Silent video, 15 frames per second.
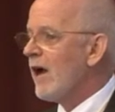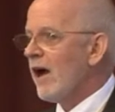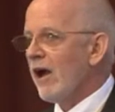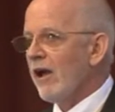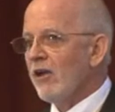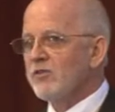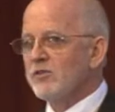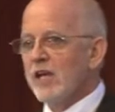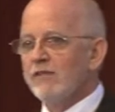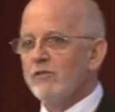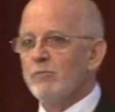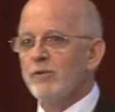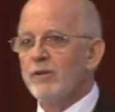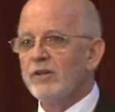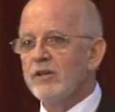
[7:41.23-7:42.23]
I also have a
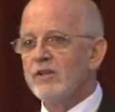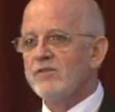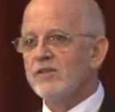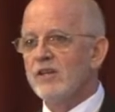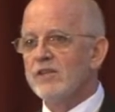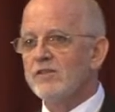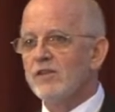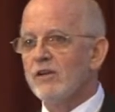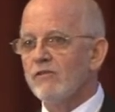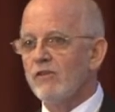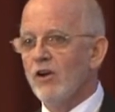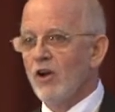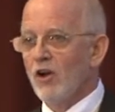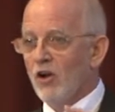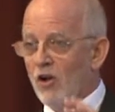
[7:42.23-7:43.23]
pretty good sense of
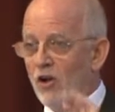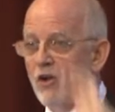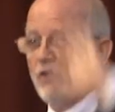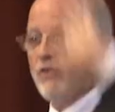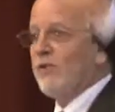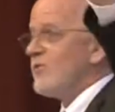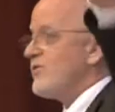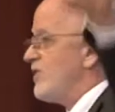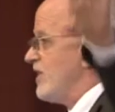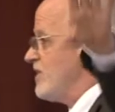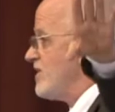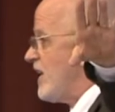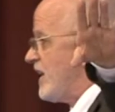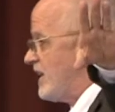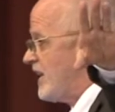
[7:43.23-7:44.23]
all those
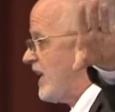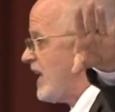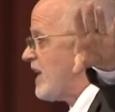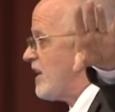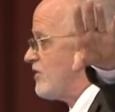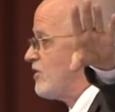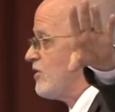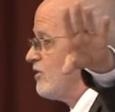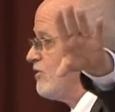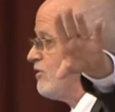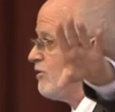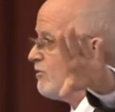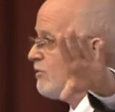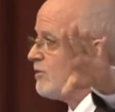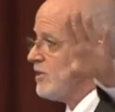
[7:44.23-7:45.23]
things I can't
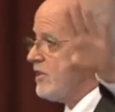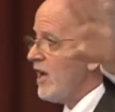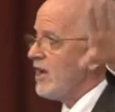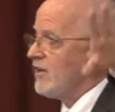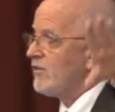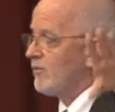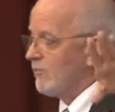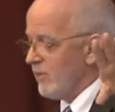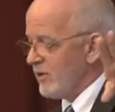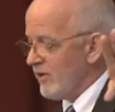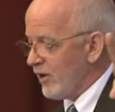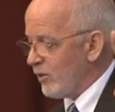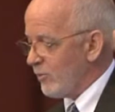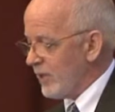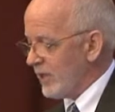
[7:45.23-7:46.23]
do yet with
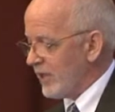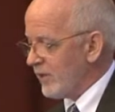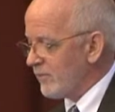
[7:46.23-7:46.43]
Arabic.